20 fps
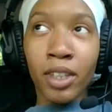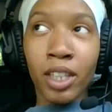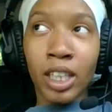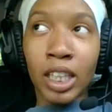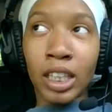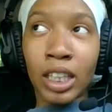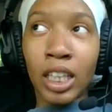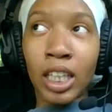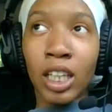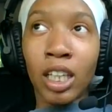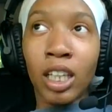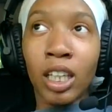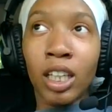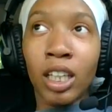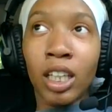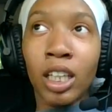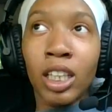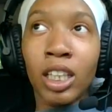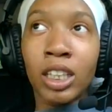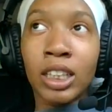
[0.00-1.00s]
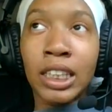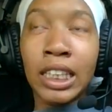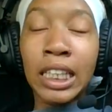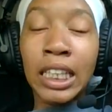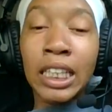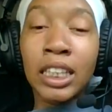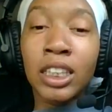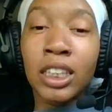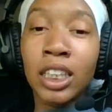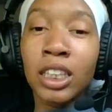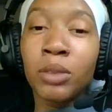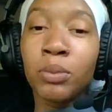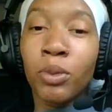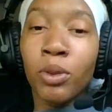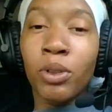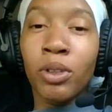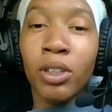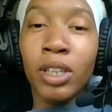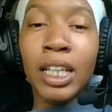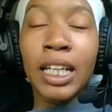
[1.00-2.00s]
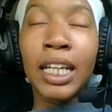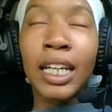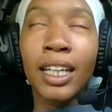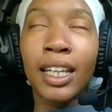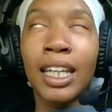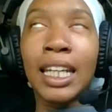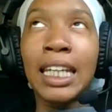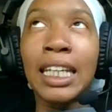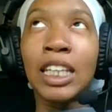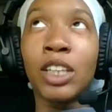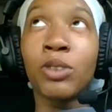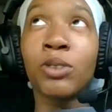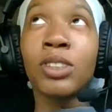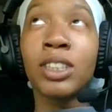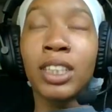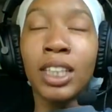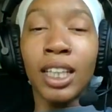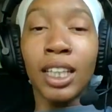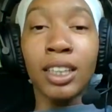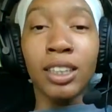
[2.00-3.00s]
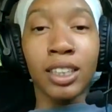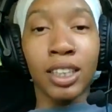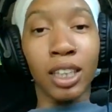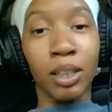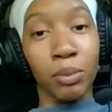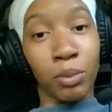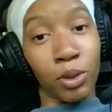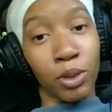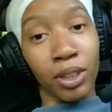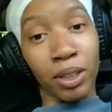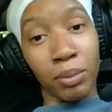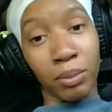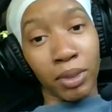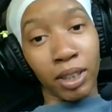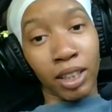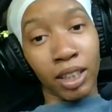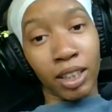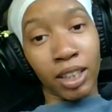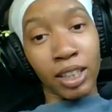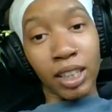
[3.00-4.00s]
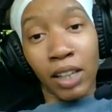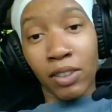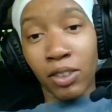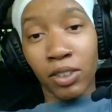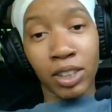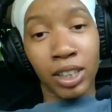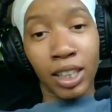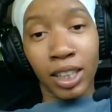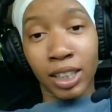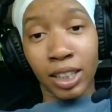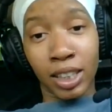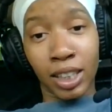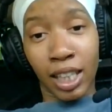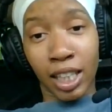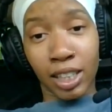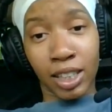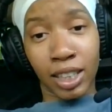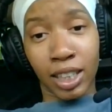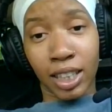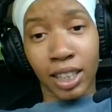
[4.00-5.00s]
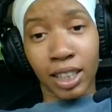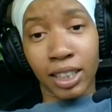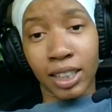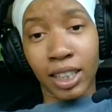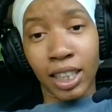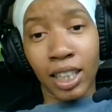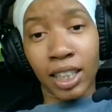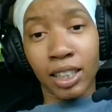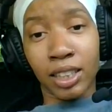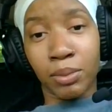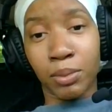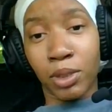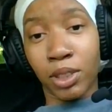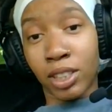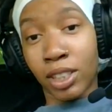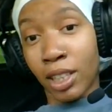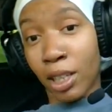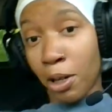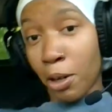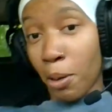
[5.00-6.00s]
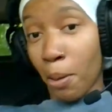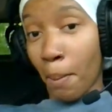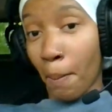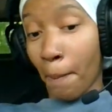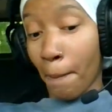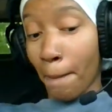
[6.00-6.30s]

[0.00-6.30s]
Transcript: the thing is he gets sick more he get he used to get sick more than me because I notice he doesn't actually get sick as much now.